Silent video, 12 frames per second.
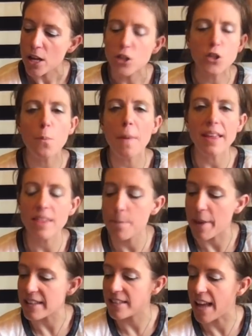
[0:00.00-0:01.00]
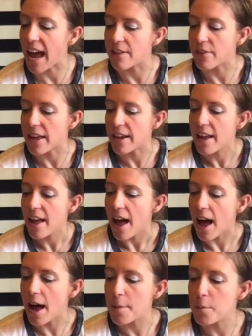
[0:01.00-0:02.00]
So make the best out of it.
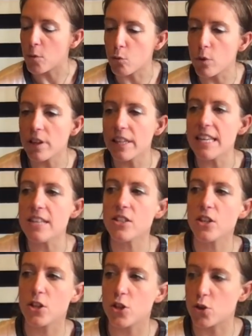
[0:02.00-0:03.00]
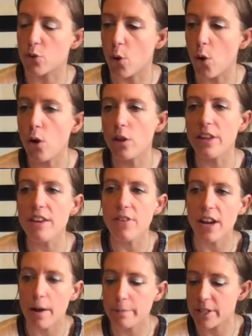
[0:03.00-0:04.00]
Release control, leave
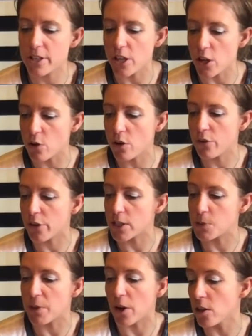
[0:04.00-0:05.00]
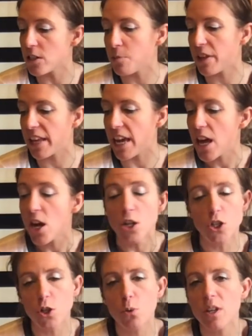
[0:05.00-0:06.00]
it up to the universe, but ultimately
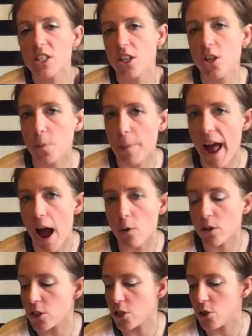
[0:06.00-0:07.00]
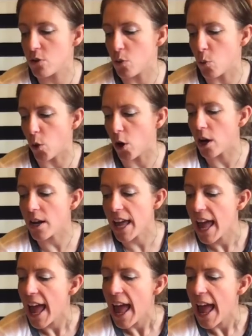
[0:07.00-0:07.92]
do what's in your power to do the work.